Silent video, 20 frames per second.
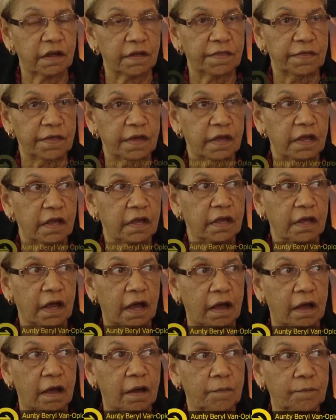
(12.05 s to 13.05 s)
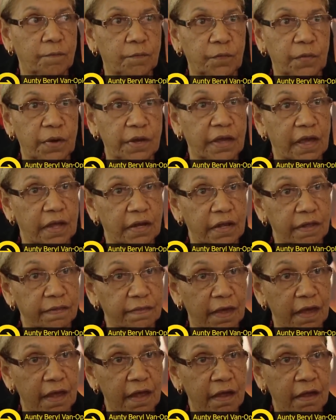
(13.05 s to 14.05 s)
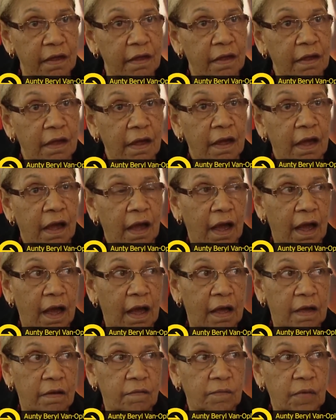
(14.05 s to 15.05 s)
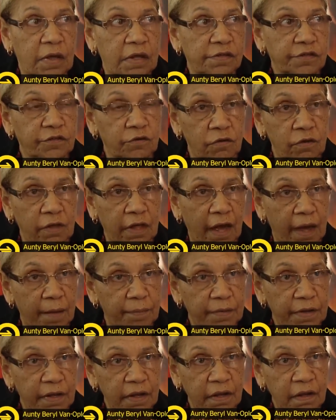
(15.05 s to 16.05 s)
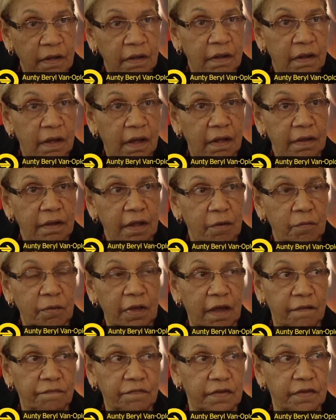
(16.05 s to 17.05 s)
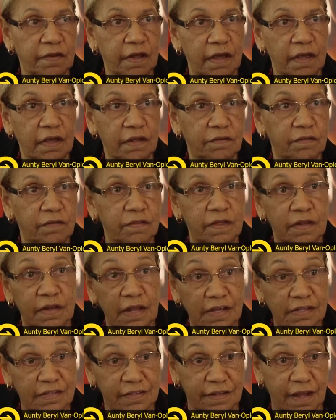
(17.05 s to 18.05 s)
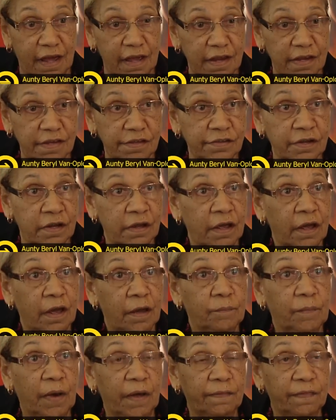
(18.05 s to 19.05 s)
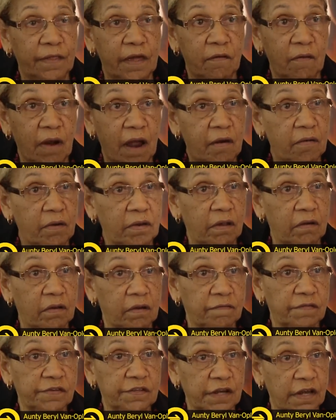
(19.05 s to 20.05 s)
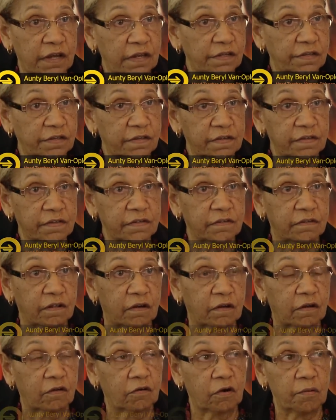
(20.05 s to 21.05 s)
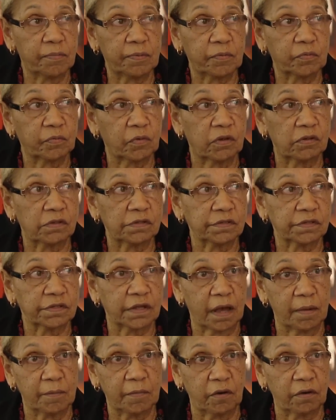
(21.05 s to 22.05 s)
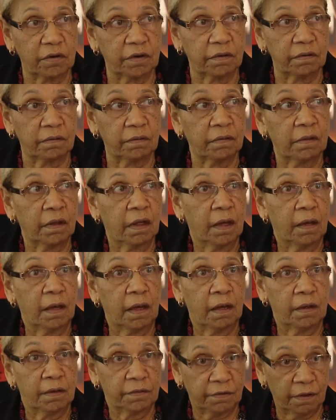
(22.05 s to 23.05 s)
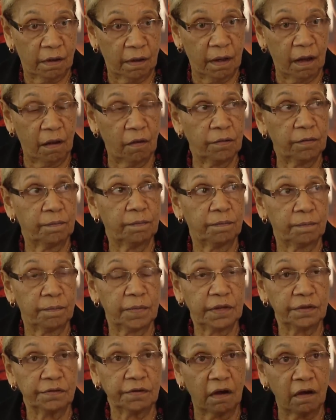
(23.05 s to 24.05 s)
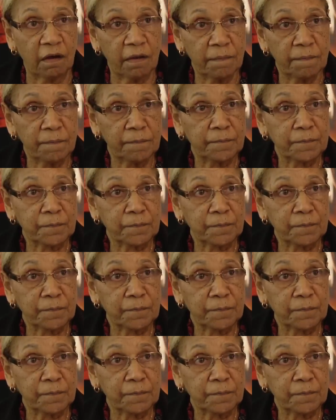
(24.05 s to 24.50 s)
I think we're getting there. It's all happening, and now we have to take it to the next stage. But there are a lot of changes, like corporate world's come on big time.